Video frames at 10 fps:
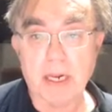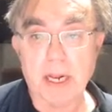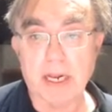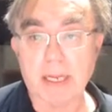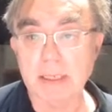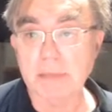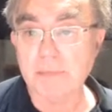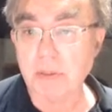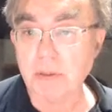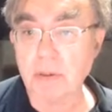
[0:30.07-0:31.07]
And if
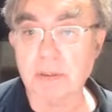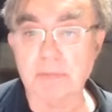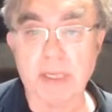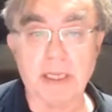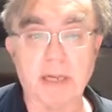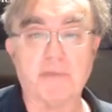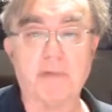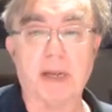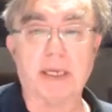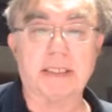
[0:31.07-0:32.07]
we look at many
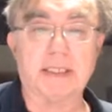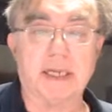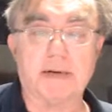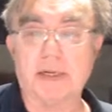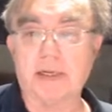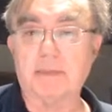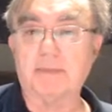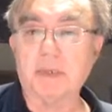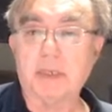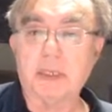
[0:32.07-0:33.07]
informatics area,
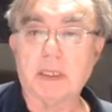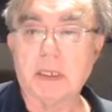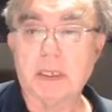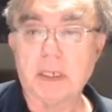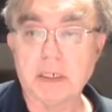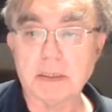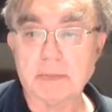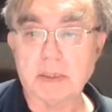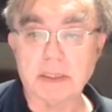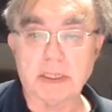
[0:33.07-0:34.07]

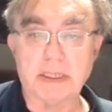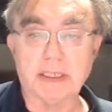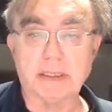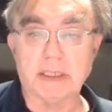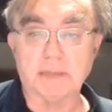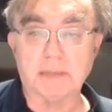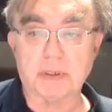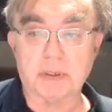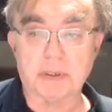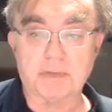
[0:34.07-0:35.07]
one needs some
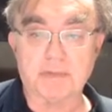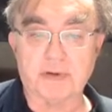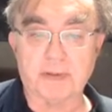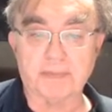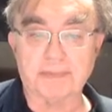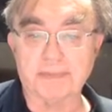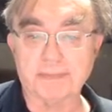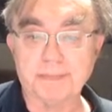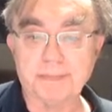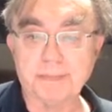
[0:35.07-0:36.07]
sort of um,
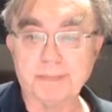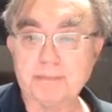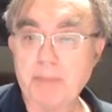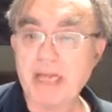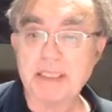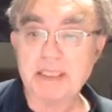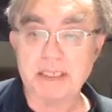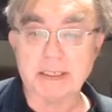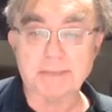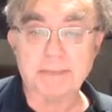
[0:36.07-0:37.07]

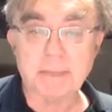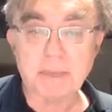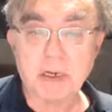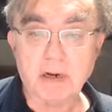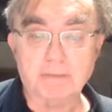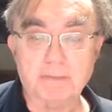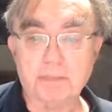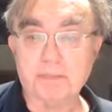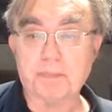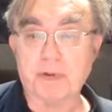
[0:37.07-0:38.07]
matching of,
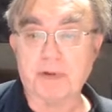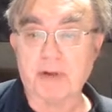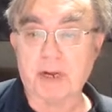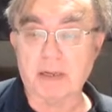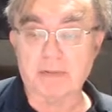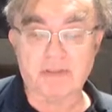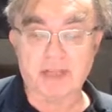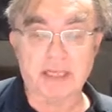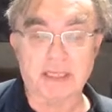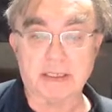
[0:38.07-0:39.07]
of
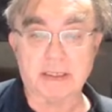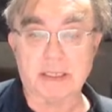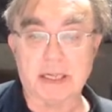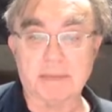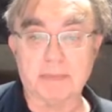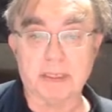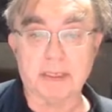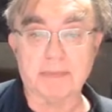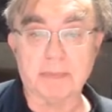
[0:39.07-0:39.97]
things, namely,